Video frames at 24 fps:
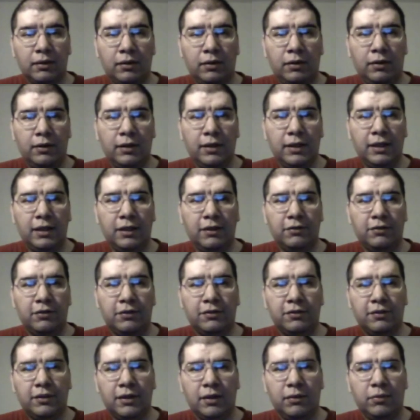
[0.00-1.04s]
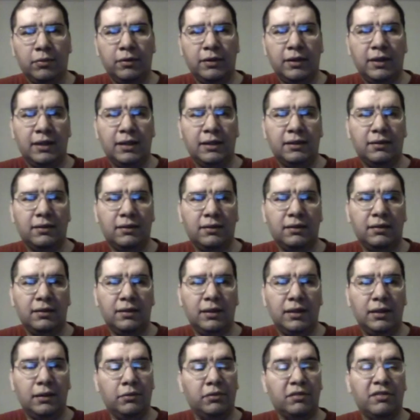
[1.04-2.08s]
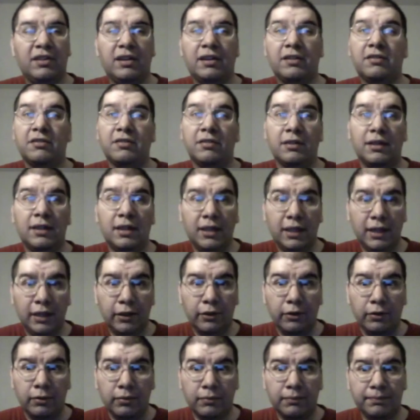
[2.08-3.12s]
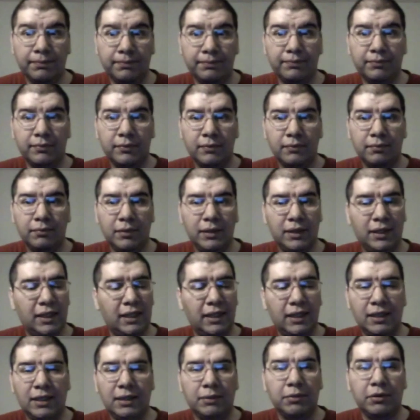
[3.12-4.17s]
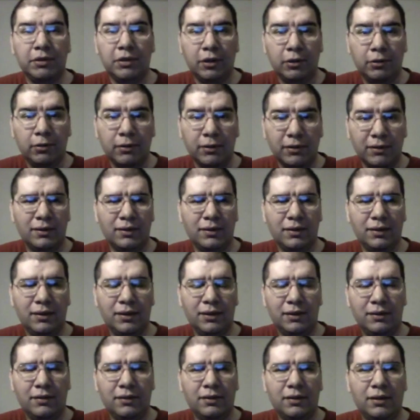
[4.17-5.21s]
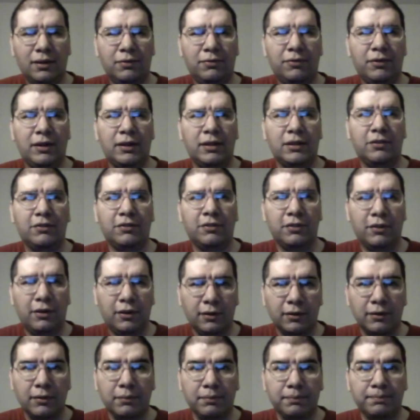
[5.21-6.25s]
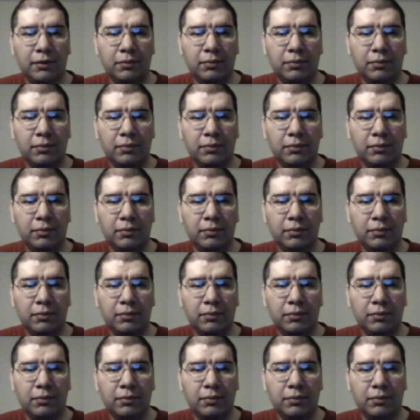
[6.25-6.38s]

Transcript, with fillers: all the kids discovered that he was actually here, but they didn't even know it until they finally saw him.